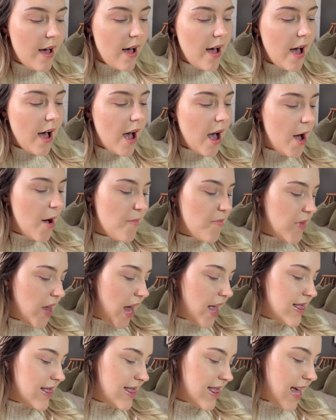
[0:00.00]

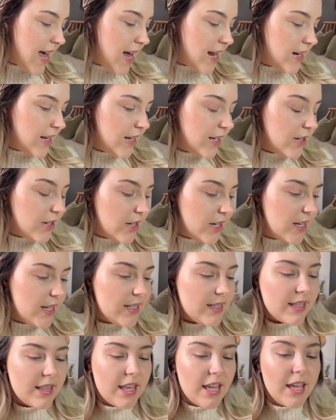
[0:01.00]
And then here
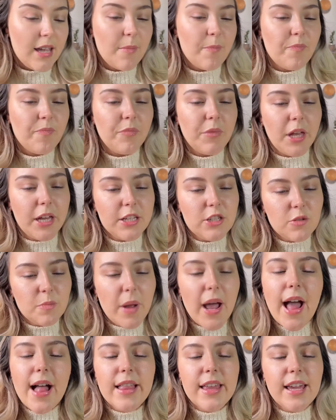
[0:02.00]
is the blush
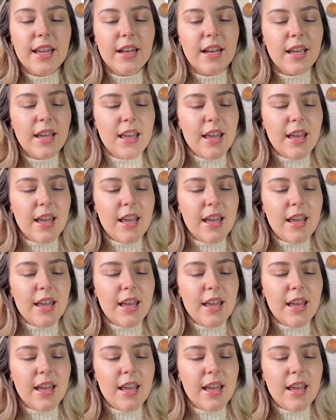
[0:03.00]
palette.